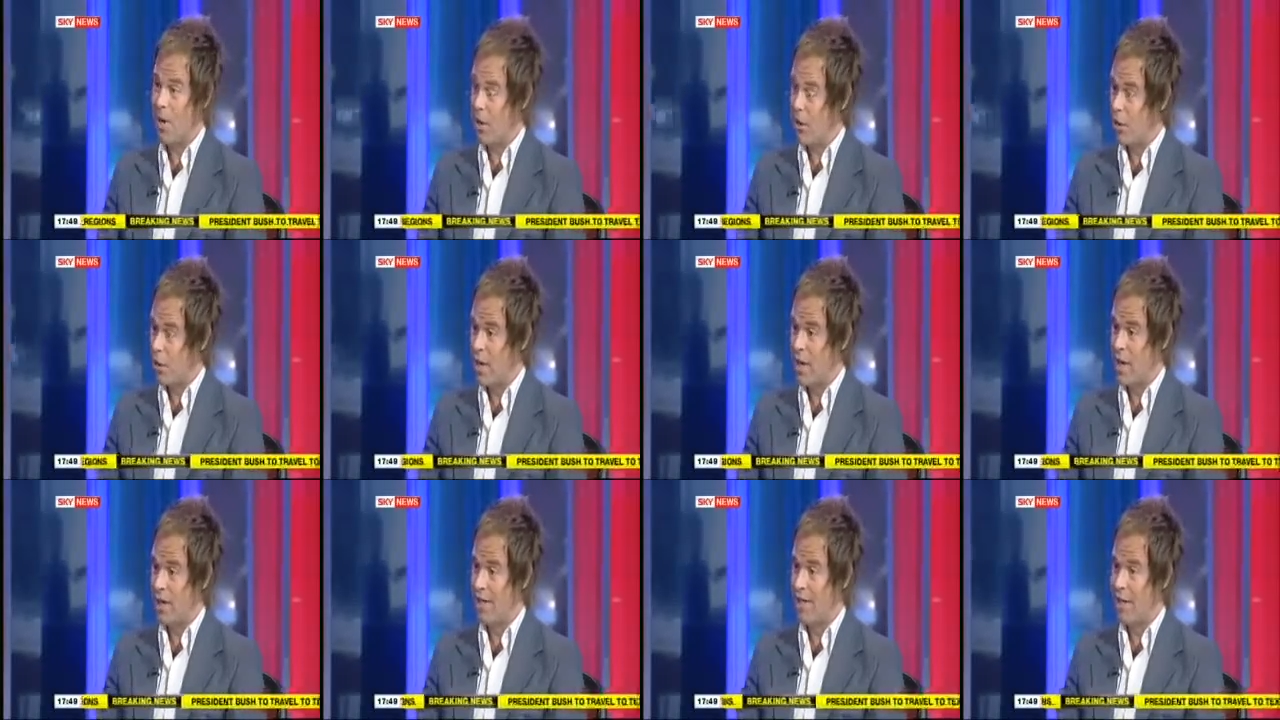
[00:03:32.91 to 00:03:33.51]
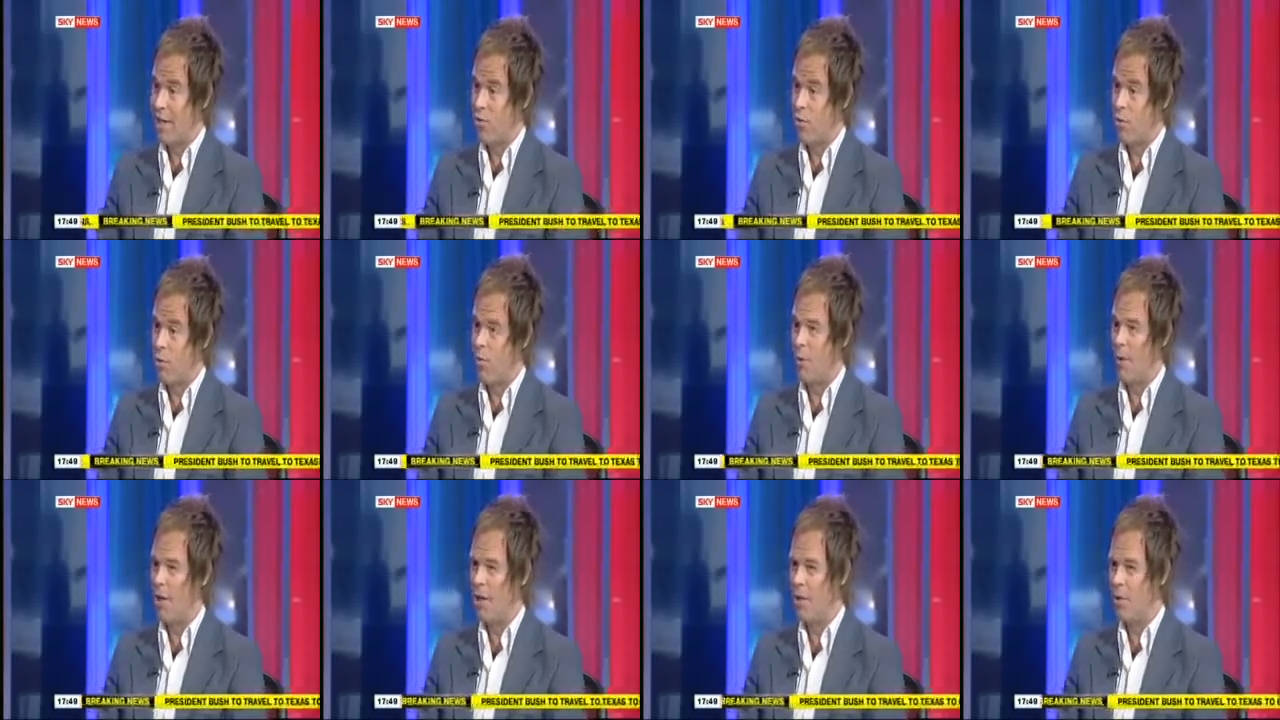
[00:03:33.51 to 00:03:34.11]
already a dead
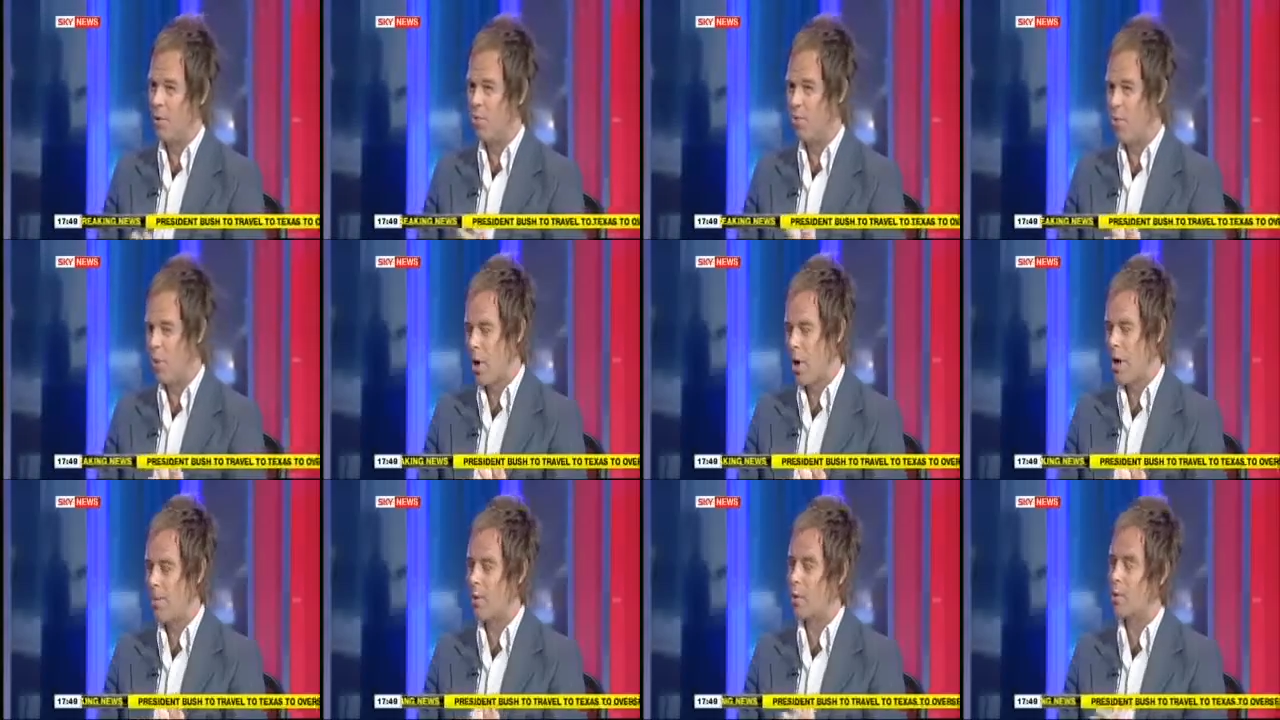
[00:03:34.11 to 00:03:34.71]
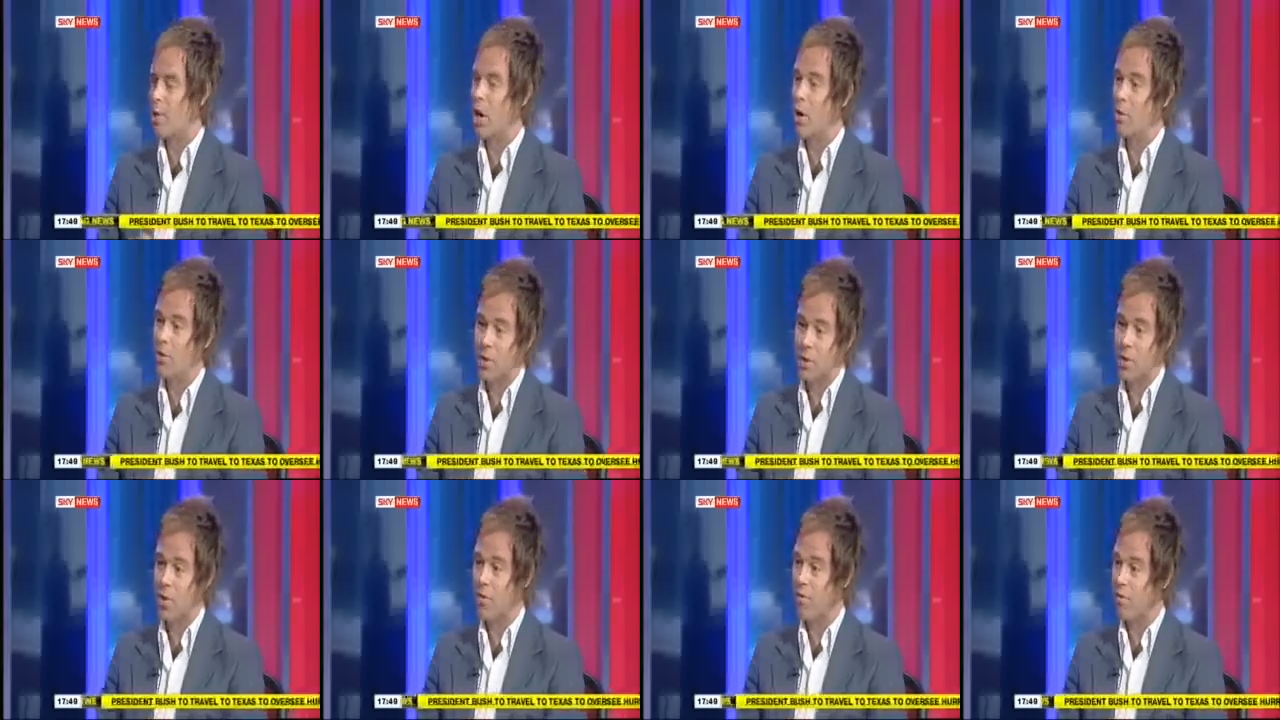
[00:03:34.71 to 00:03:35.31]
rubber, and he was pretty much
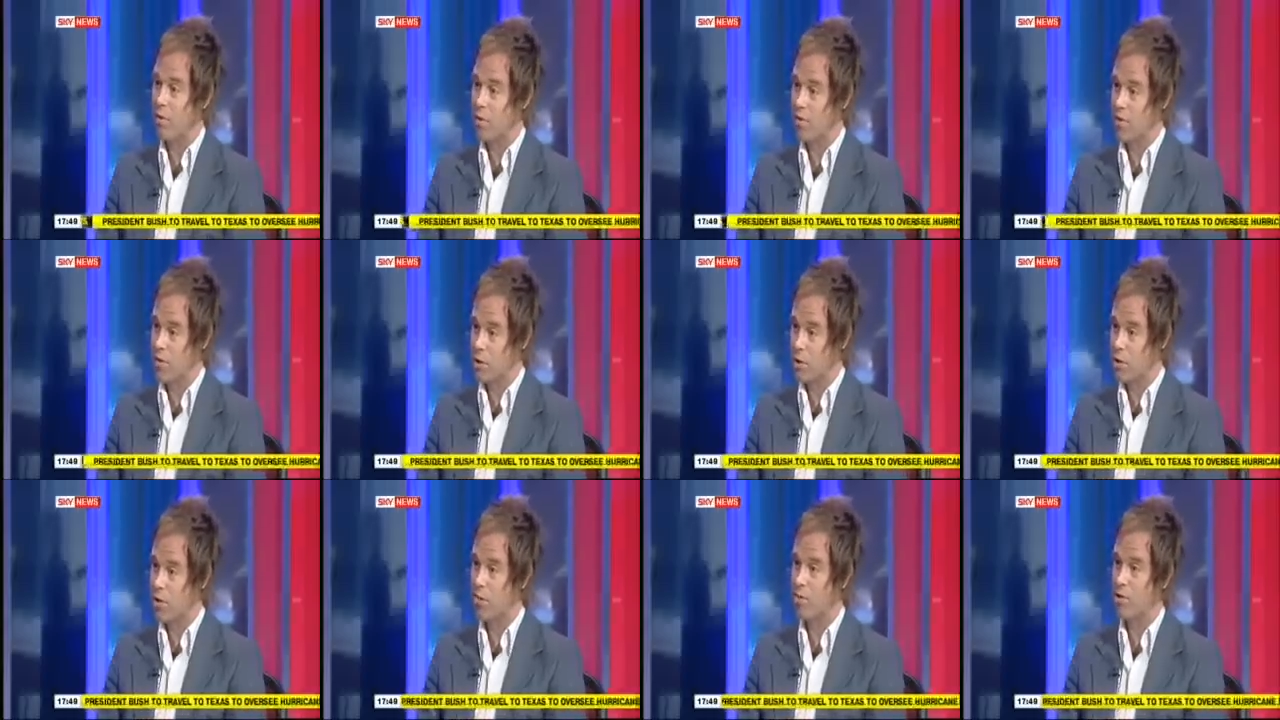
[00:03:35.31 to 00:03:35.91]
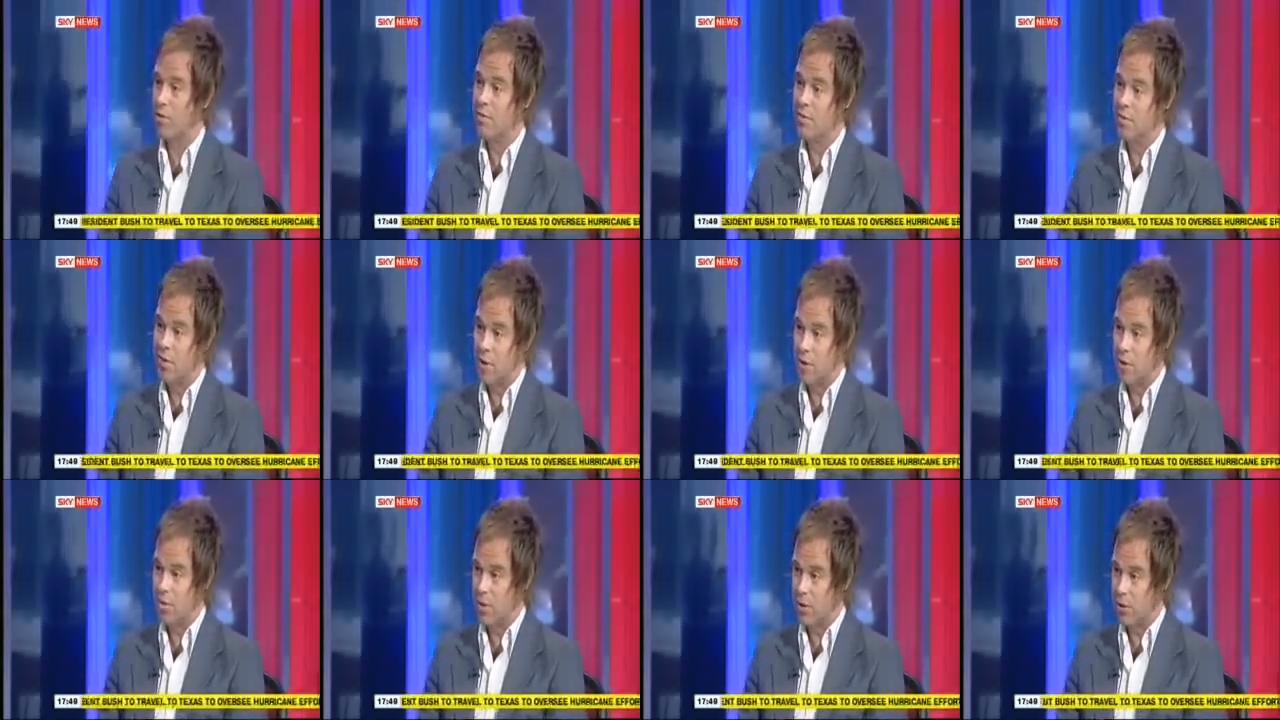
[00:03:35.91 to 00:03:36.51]
overlooked for the foursomes and
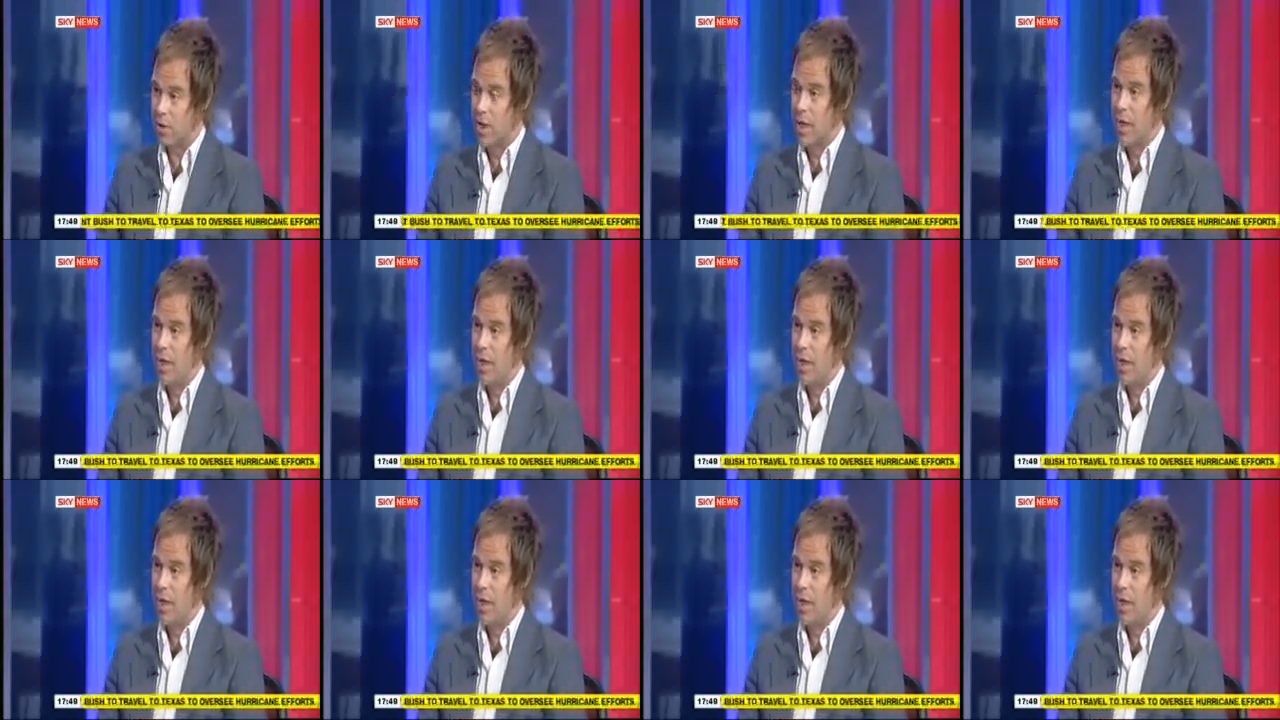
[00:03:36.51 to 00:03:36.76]
4-balls.